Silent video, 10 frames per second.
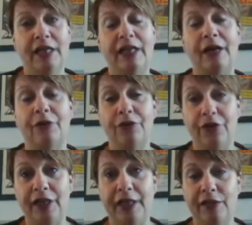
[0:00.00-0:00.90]
Now, the
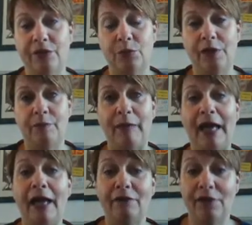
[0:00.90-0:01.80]
thing is with
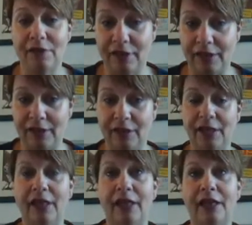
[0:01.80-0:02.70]
parenting
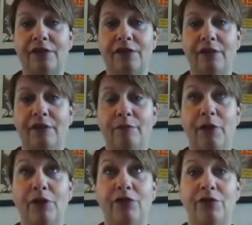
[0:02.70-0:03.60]
is that
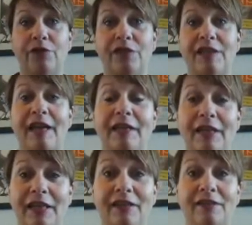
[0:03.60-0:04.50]
most of the
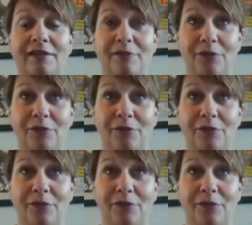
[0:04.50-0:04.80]
techniques